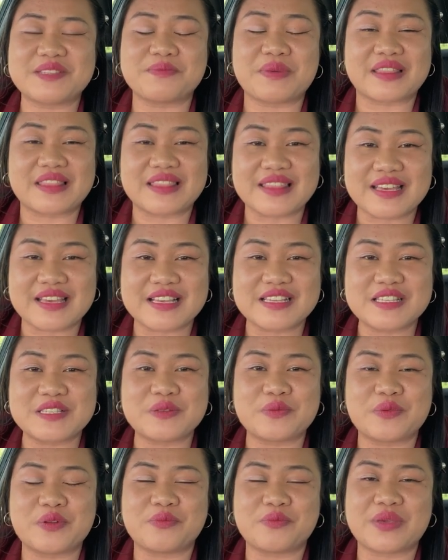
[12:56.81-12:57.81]
but this
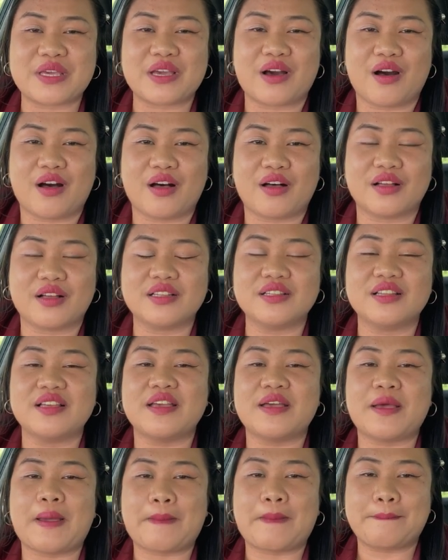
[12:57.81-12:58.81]
will be all
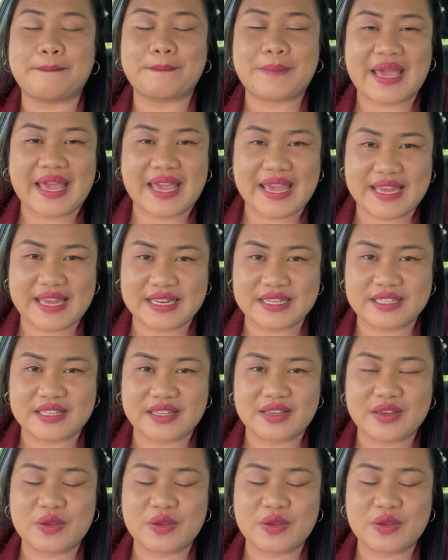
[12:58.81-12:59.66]
paid